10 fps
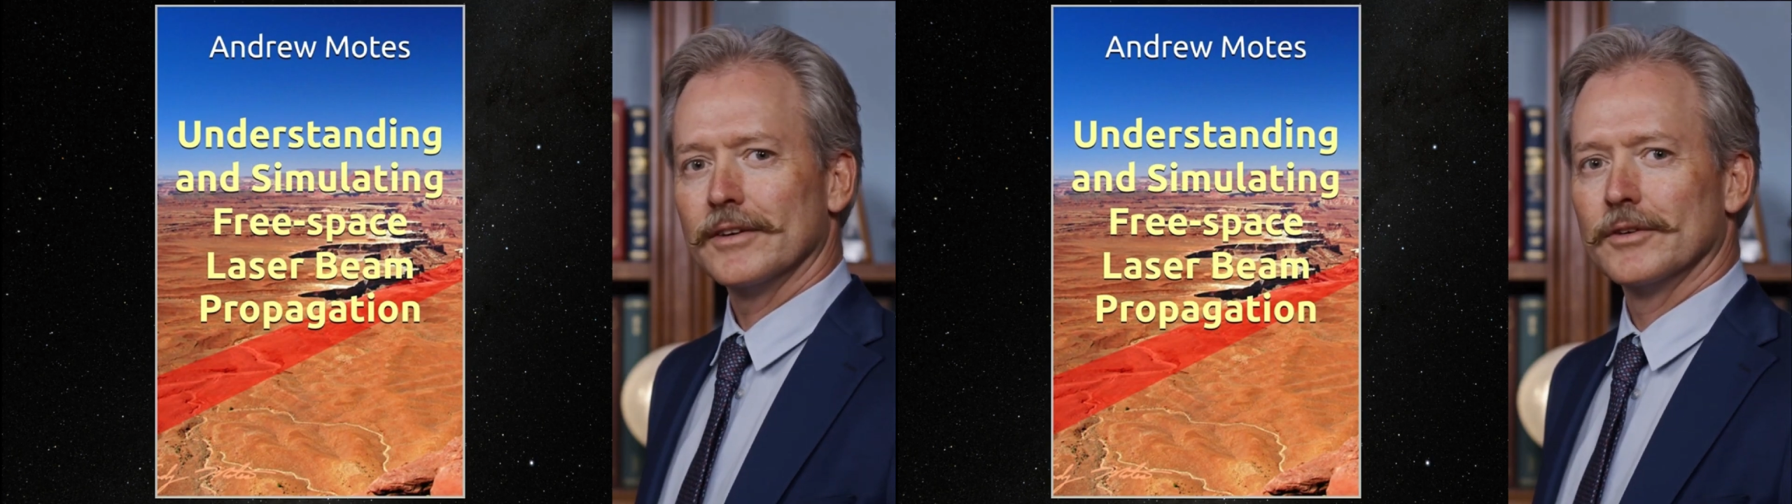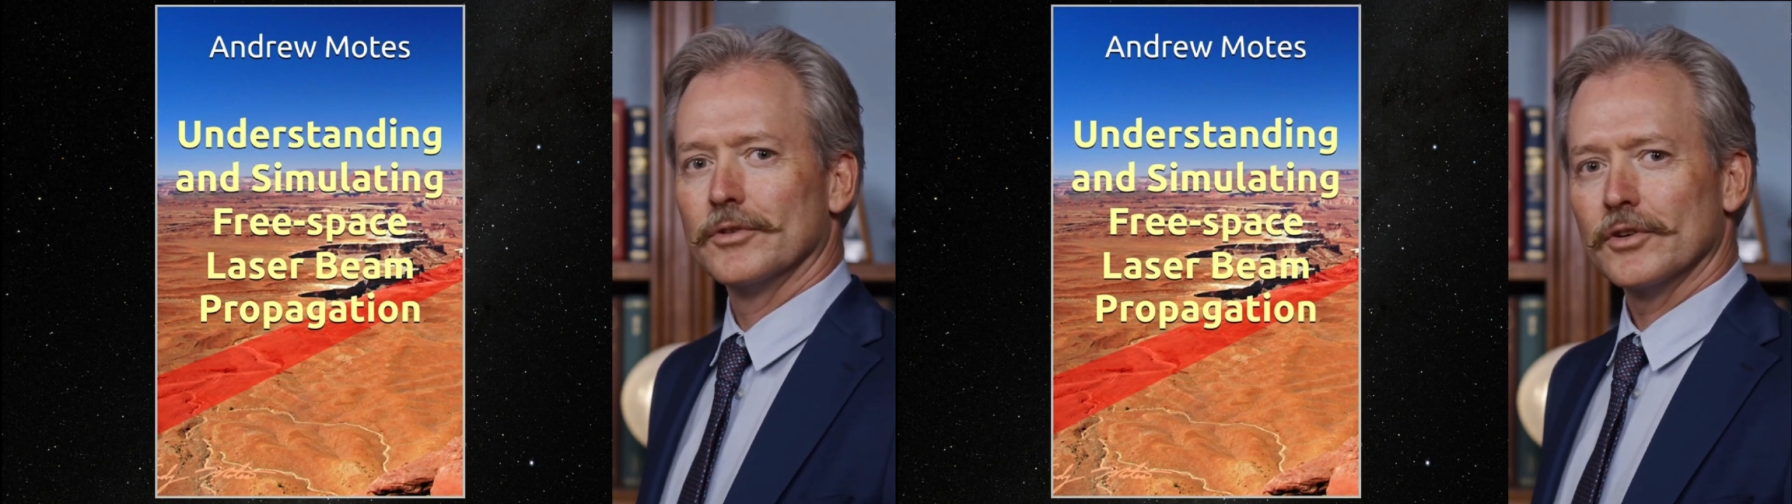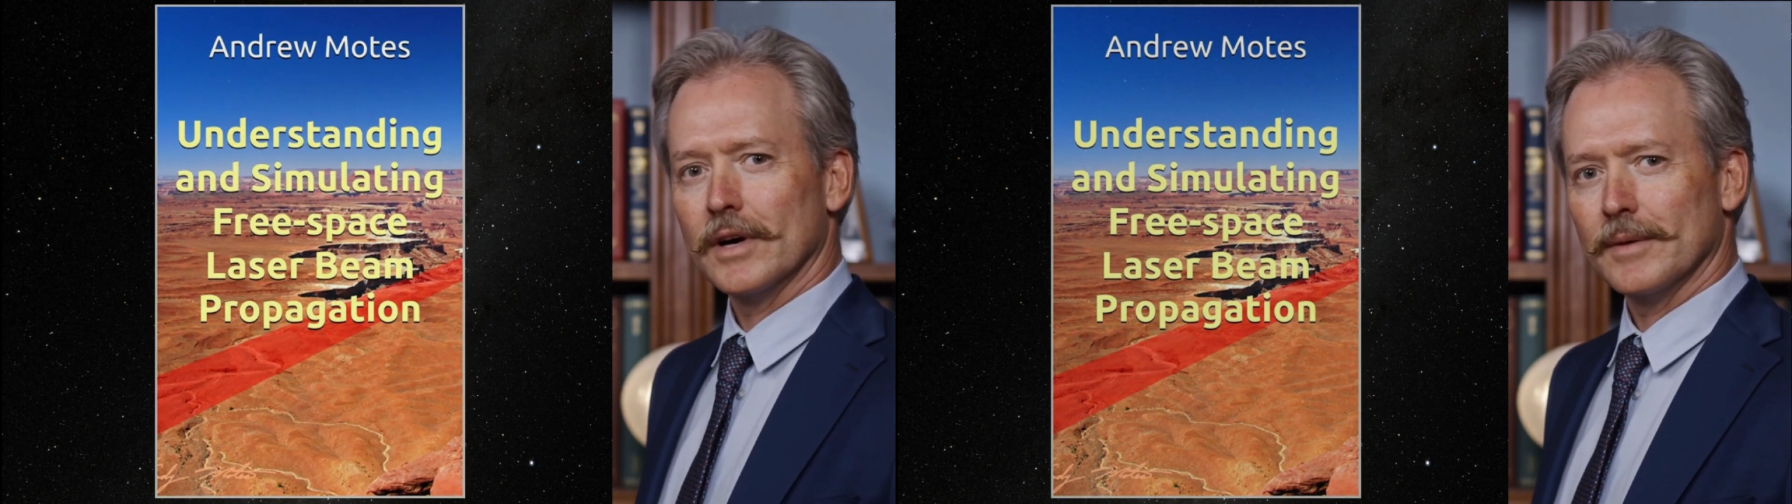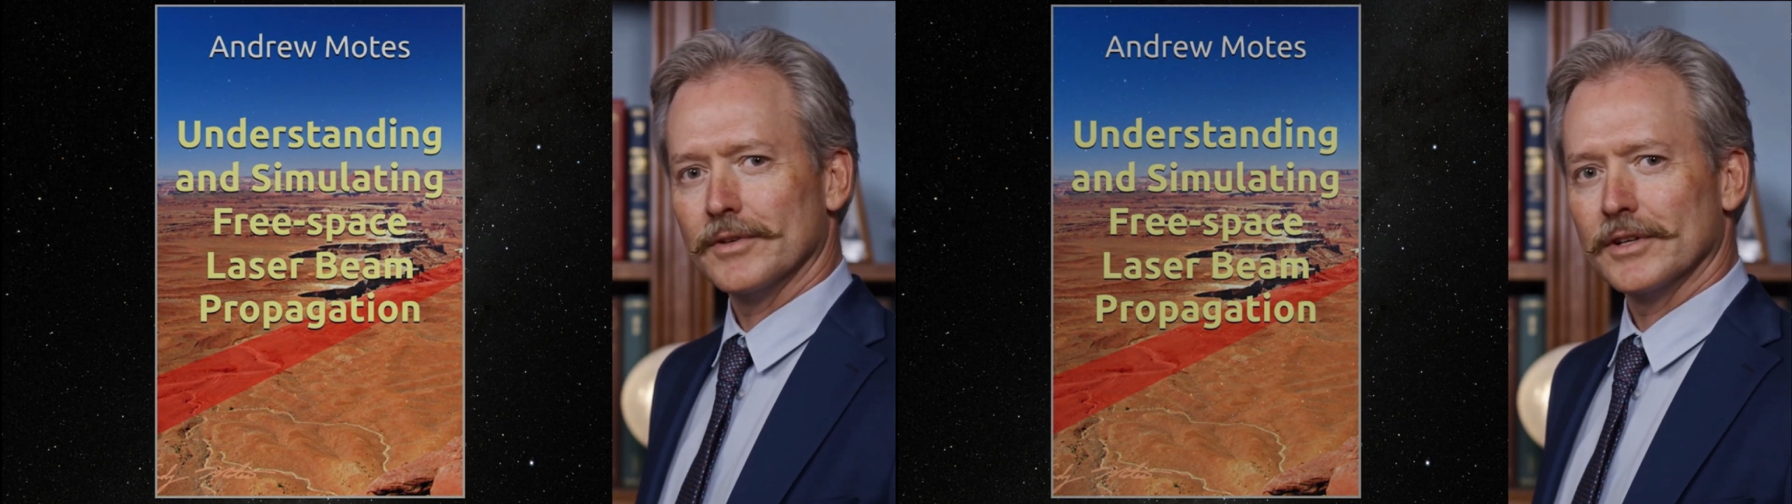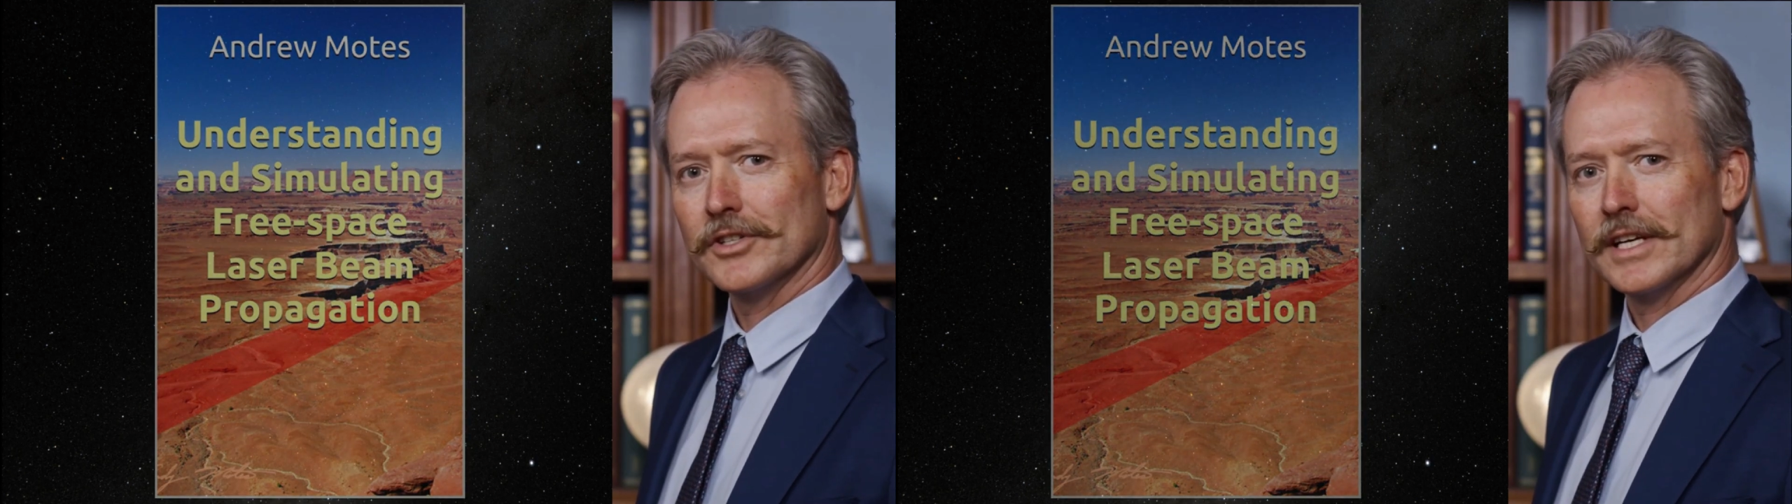subscribe
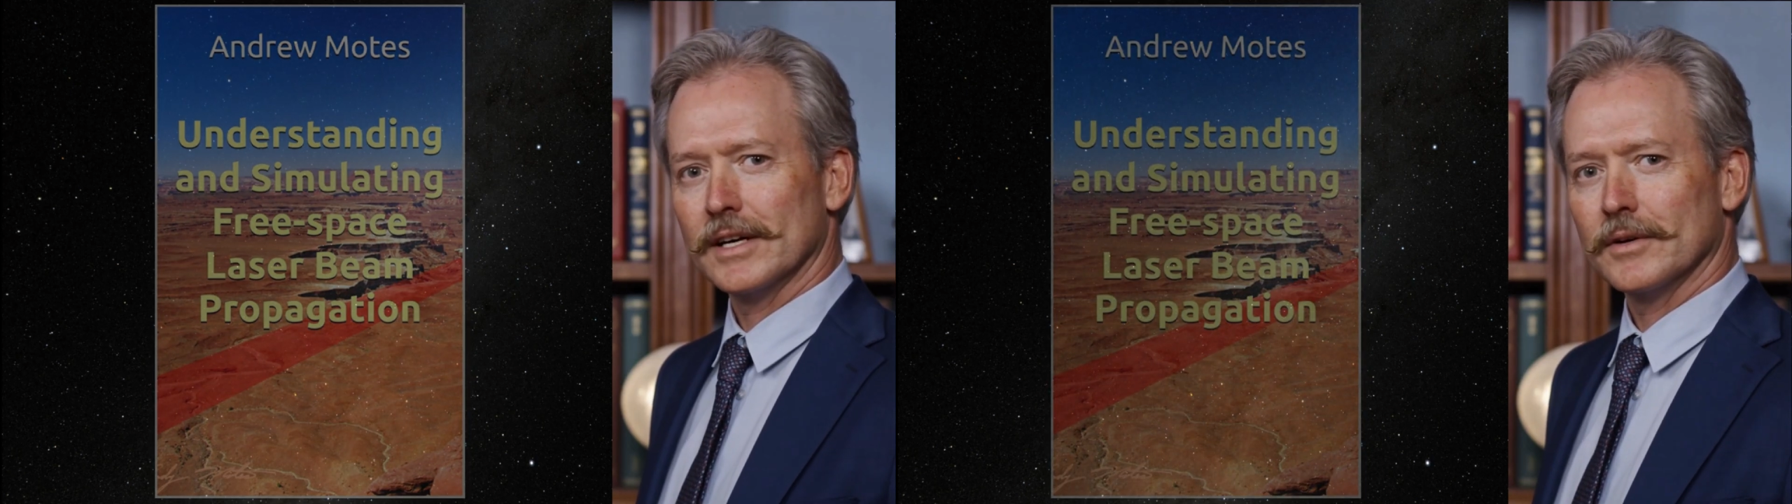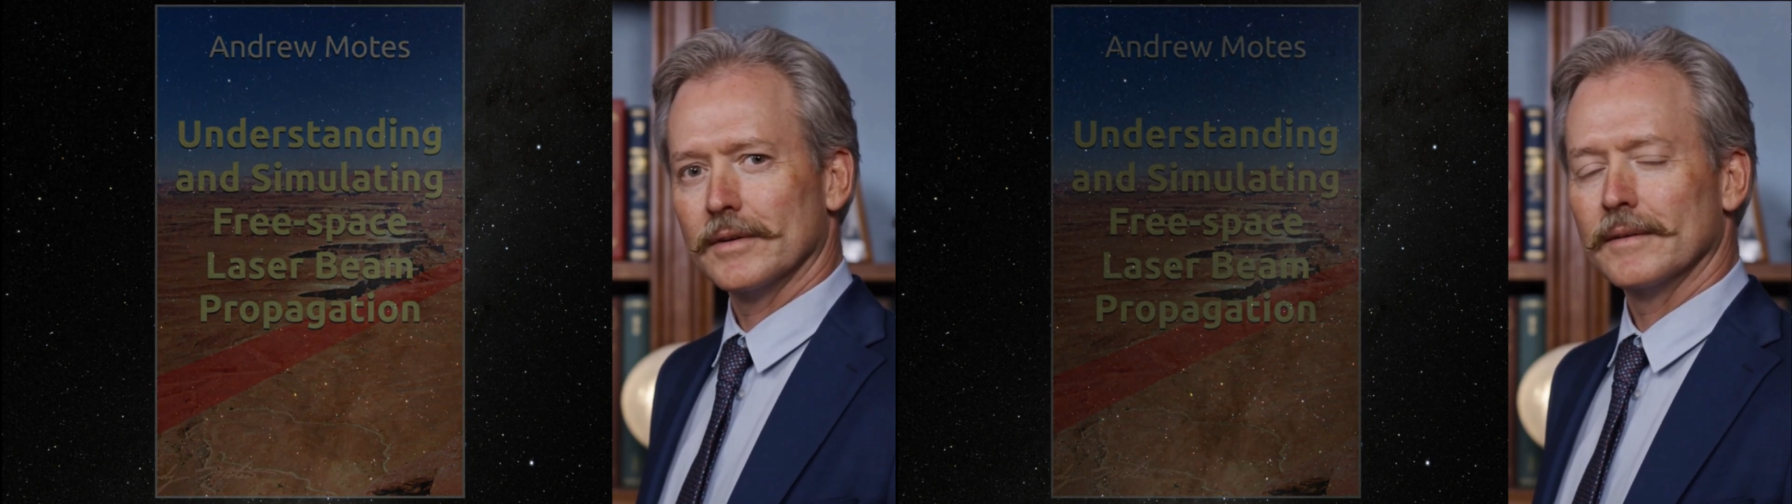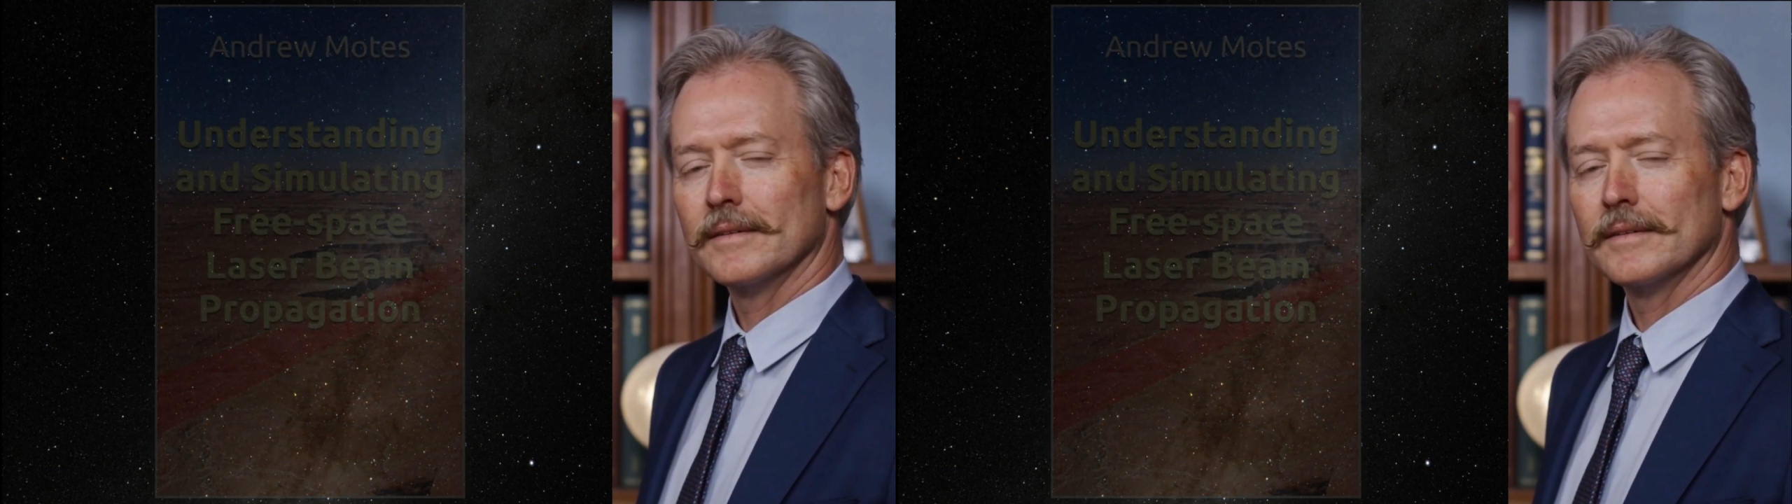to the channel.